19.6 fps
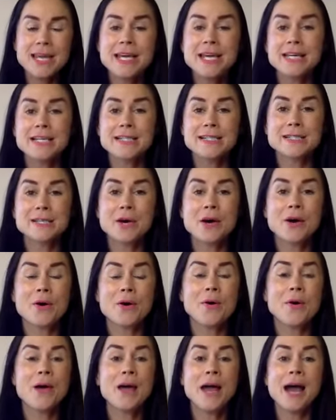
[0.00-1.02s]

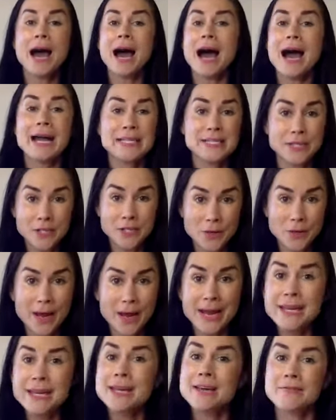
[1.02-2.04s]
So I didn't know
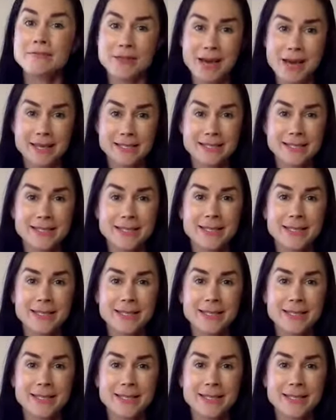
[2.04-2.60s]
any of that.